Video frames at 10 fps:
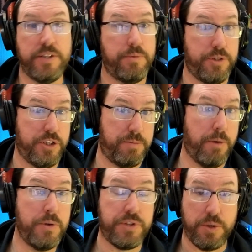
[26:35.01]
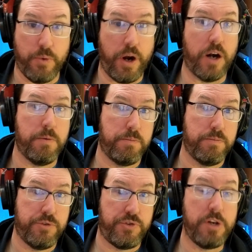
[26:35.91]
which is mostly where
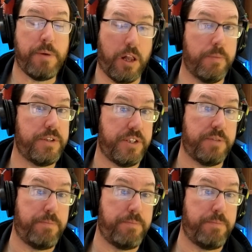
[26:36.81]
StreamElements